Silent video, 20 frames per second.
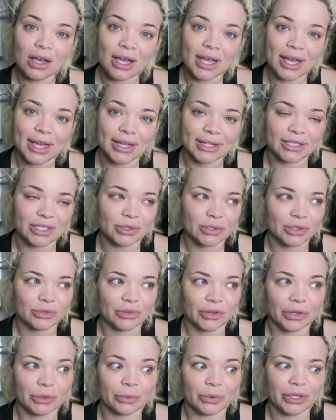And so it's
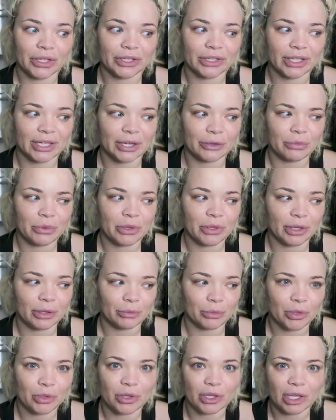very weird that I'd be
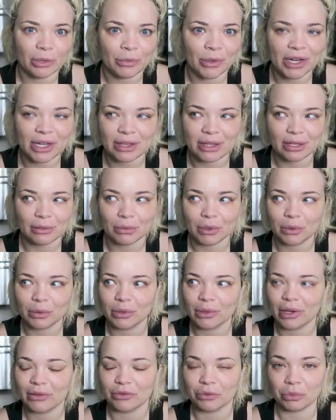like puking up anything. I'm like, what
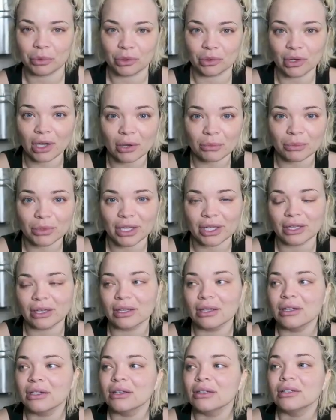do I have to puke up? Like,
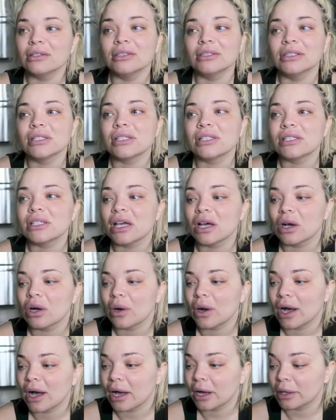so
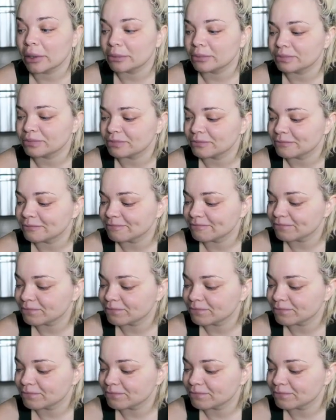I